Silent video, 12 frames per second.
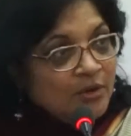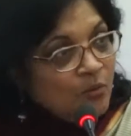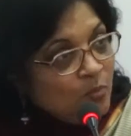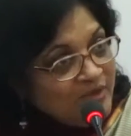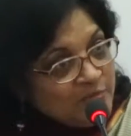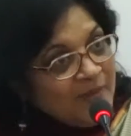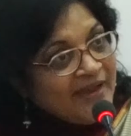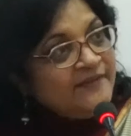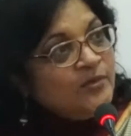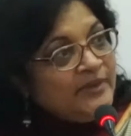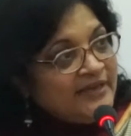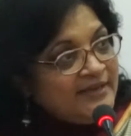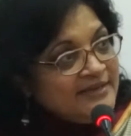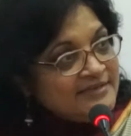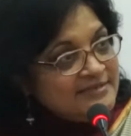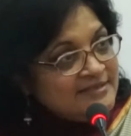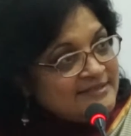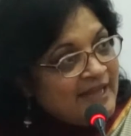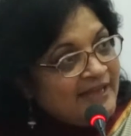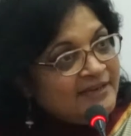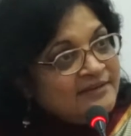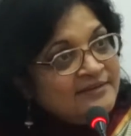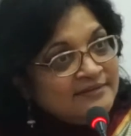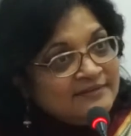which by the way is
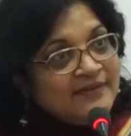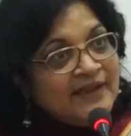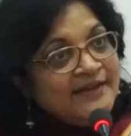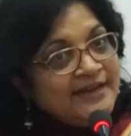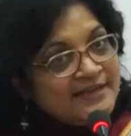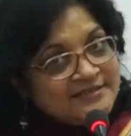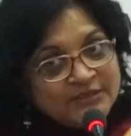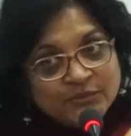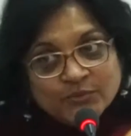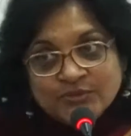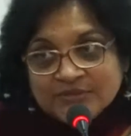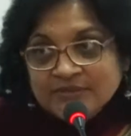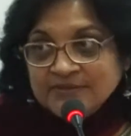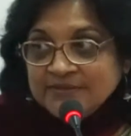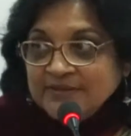designed and executed,